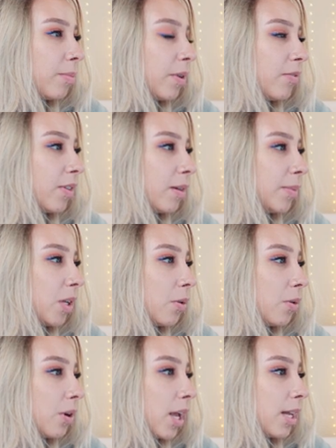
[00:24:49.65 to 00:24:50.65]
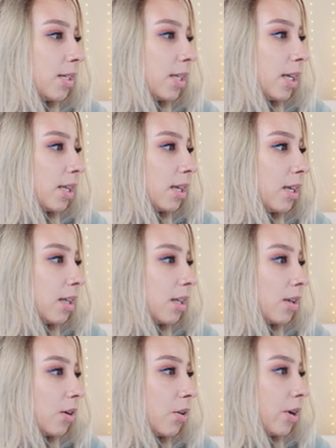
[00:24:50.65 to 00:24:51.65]
not be family-oriented?
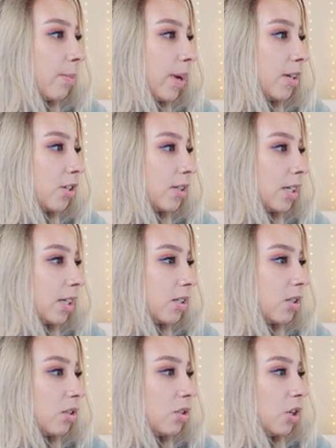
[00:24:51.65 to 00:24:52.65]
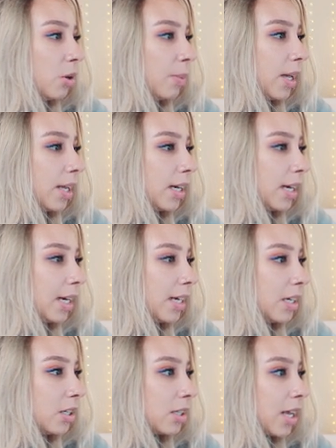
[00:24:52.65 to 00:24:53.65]
Or am I just like stupid and
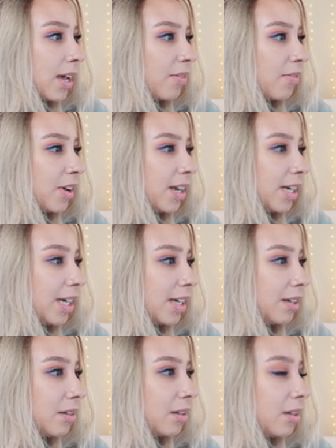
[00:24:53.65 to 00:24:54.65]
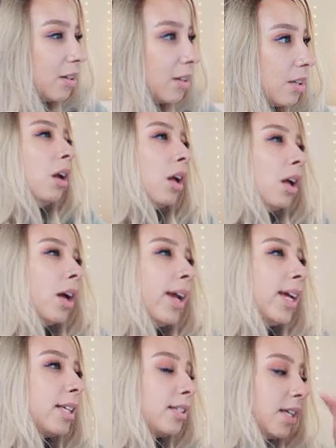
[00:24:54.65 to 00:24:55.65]
I just can't find it? Huh,
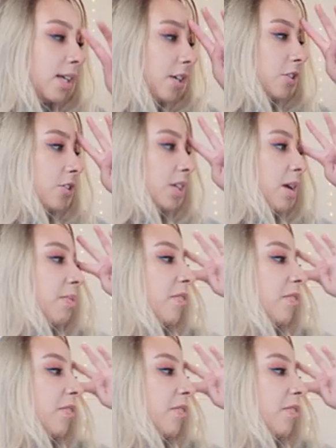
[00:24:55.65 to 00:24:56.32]
I guess teenagers